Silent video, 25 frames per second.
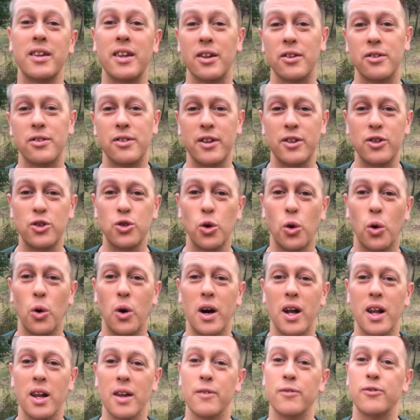the essential
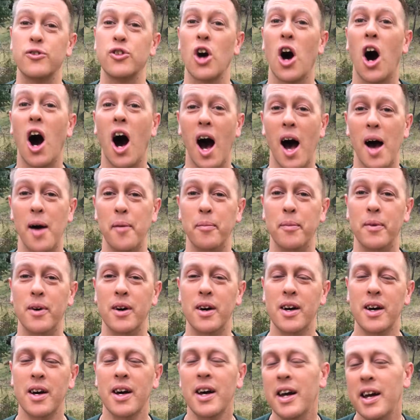oil of thyme.
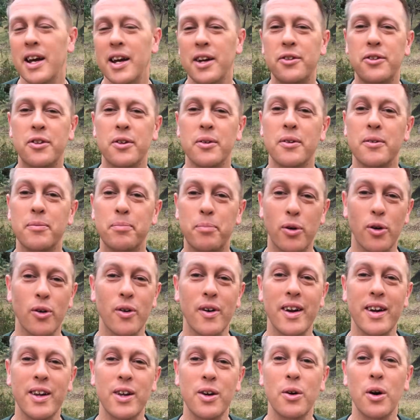It's a
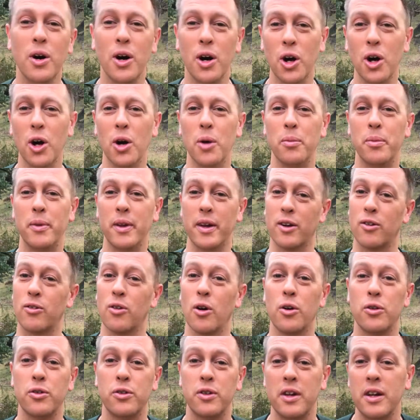perennial herb that
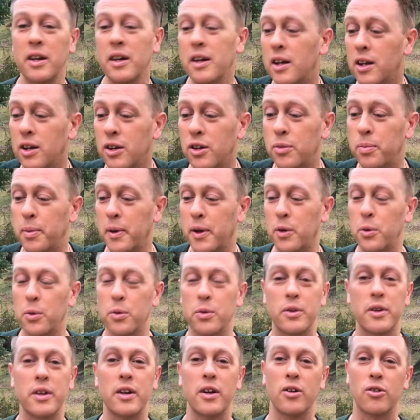grows
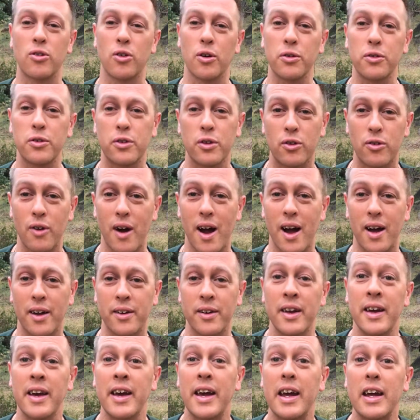inconspicuously across the
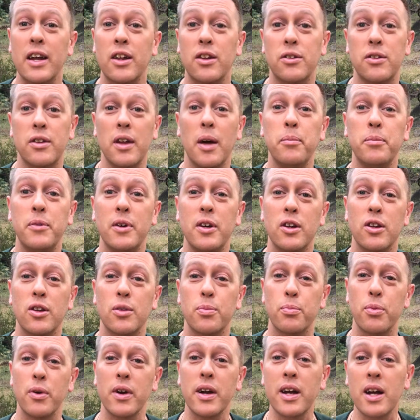ground except in
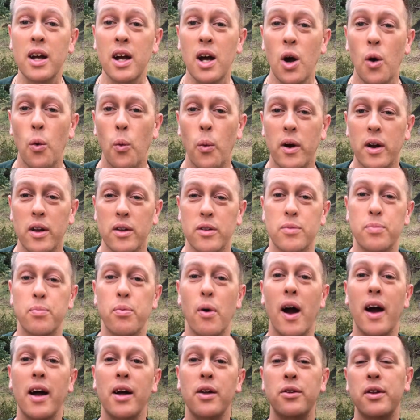spring when it
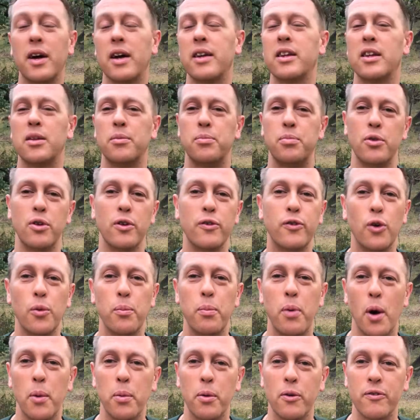sprays out these beautiful
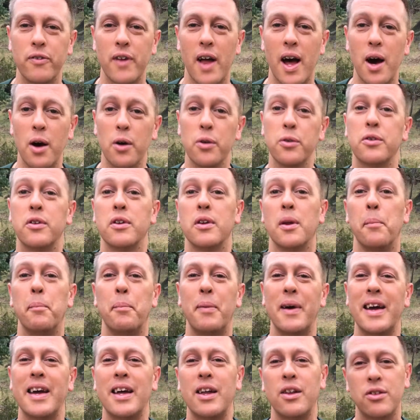purple flowers that the
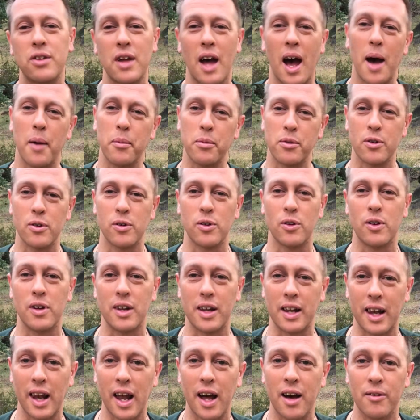bees
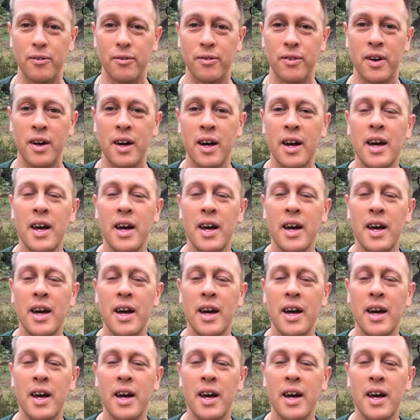absolutely love.